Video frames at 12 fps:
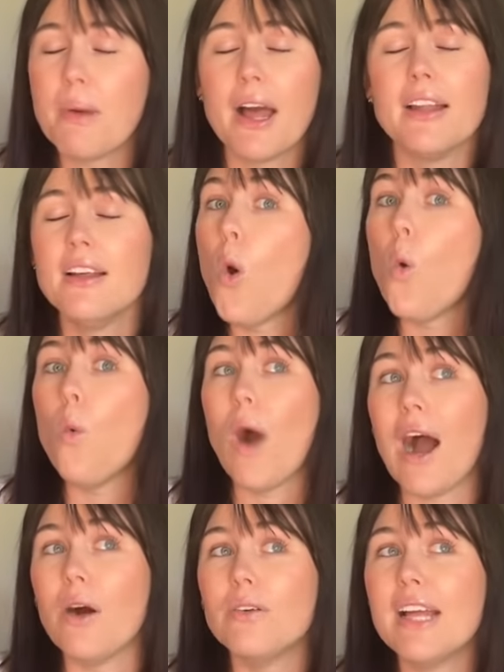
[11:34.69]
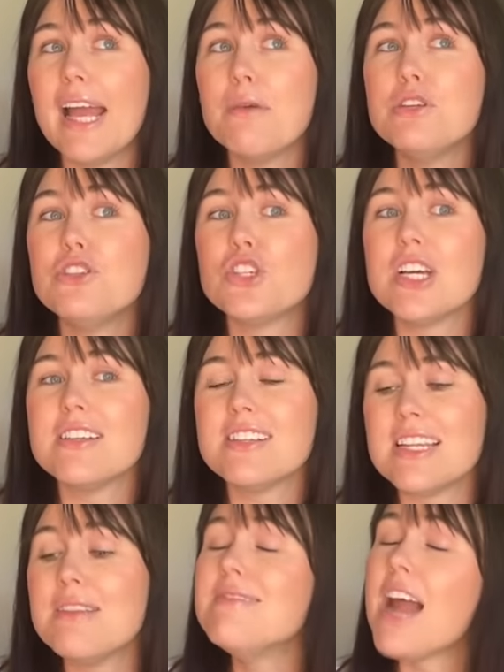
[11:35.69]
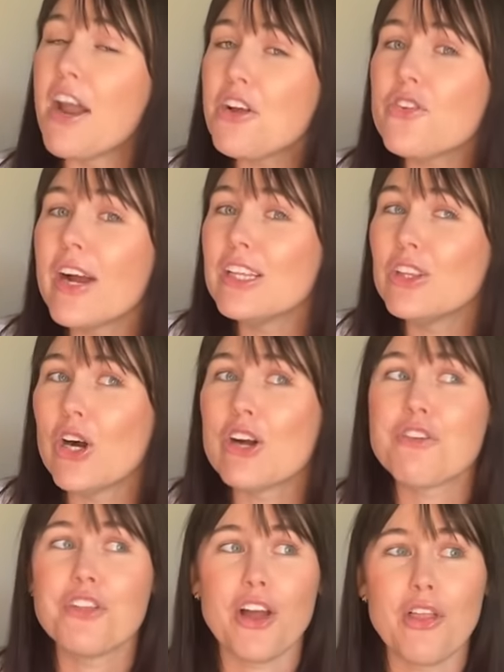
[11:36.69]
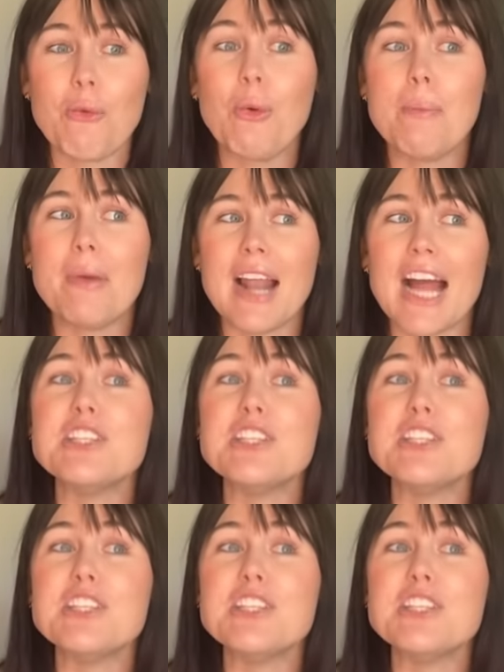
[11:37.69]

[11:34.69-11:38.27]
But wow, it was just not a great look for the other woman.